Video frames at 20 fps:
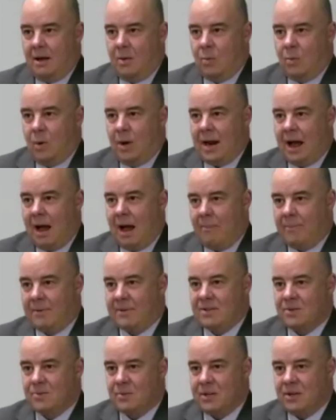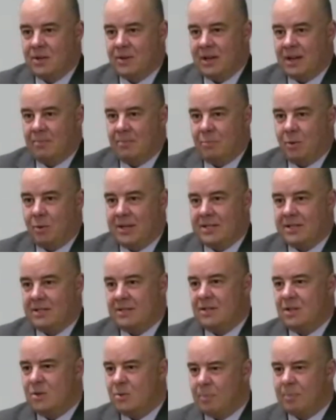what happens when you get
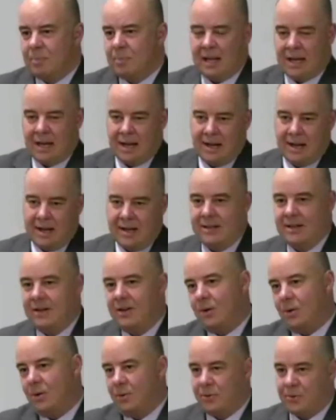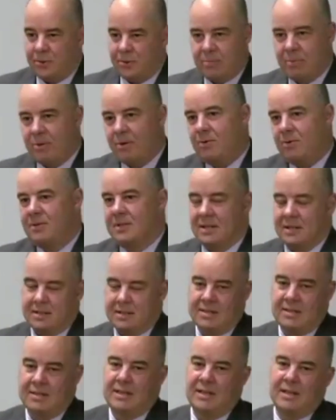appointed? You apply and you go through the
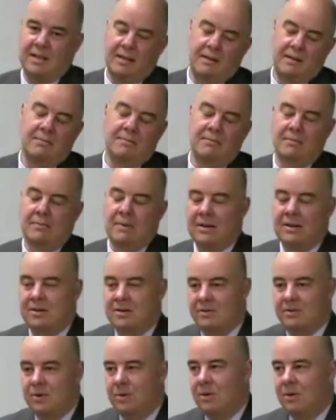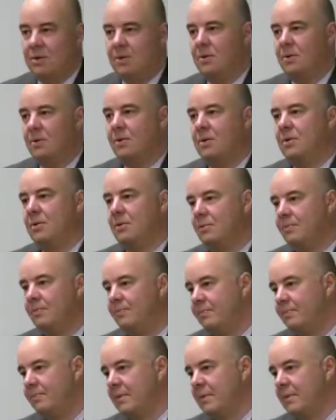process. They interview you.